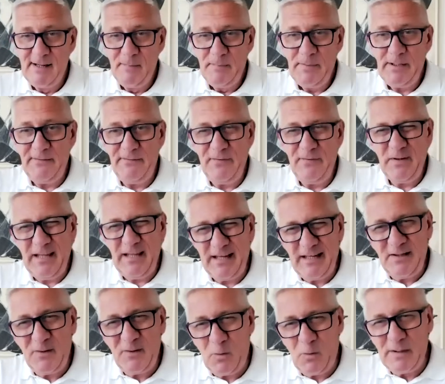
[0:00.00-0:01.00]
But if you're
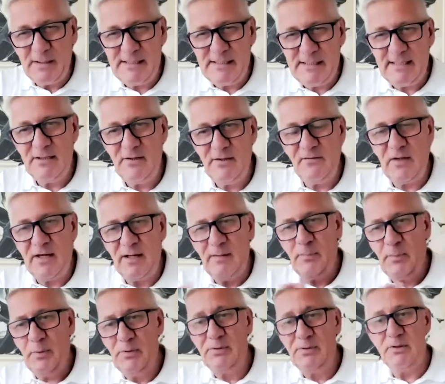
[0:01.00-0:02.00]
getting quality and you're getting
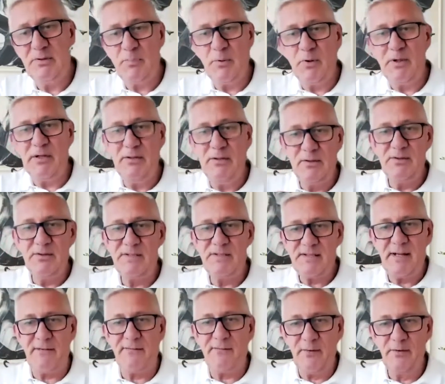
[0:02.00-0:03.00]
putting good
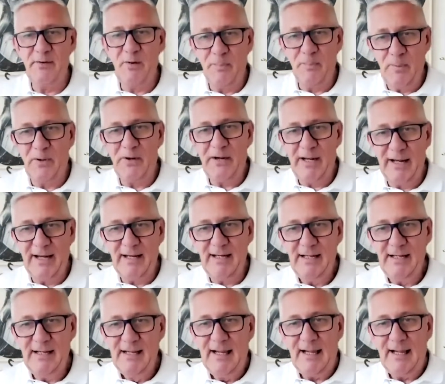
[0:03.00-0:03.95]
stuff on your body,